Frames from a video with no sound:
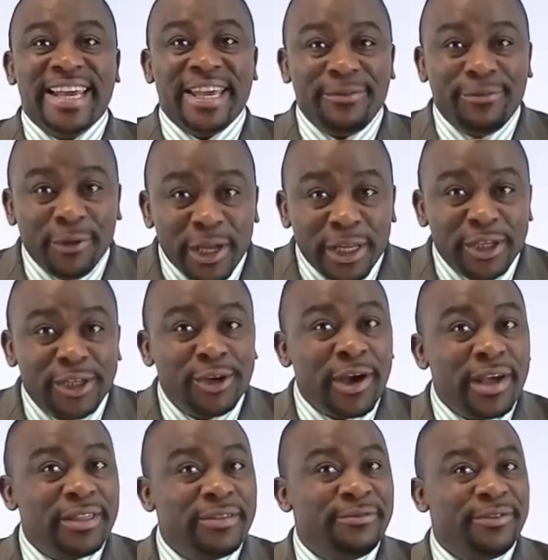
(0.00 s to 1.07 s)
If you
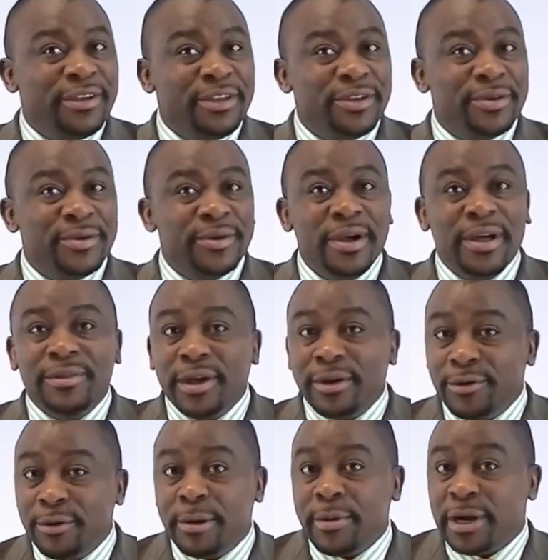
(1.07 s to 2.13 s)
enjoyed the video, then
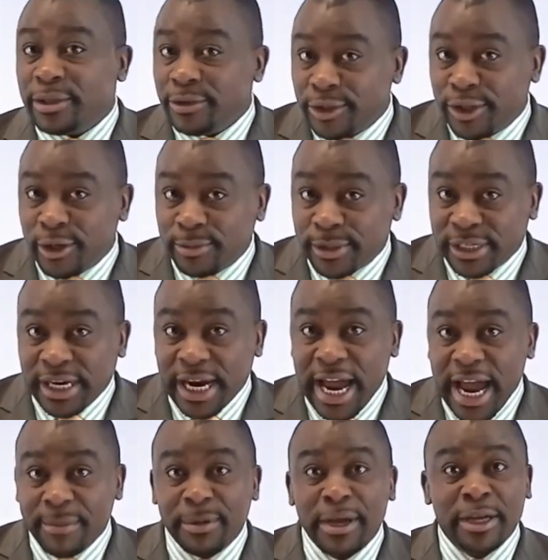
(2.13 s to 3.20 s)
remember to
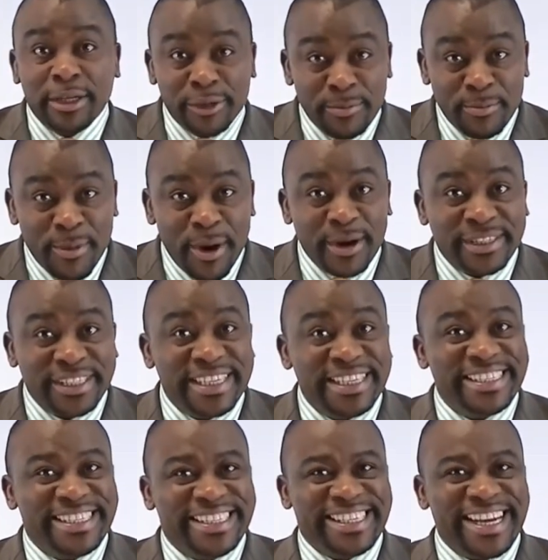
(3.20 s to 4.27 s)
subscribe to
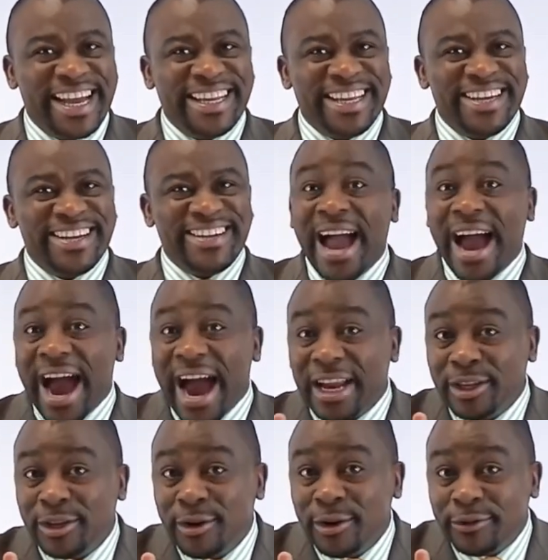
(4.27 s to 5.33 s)
Mugsy's channel.
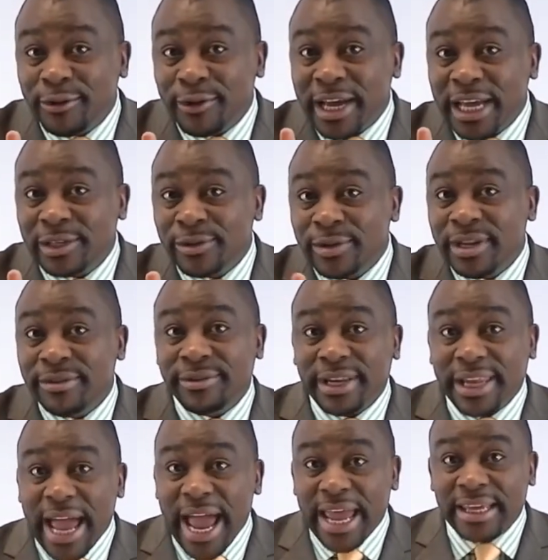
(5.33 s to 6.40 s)
And don't forget to leave a
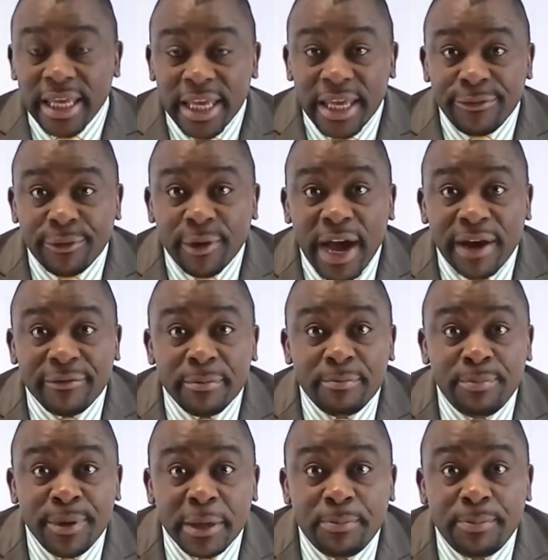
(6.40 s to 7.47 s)
like if you have a
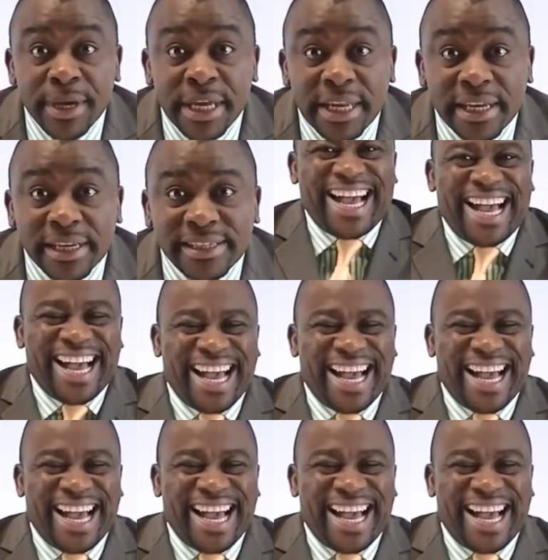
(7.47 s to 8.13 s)
big penis.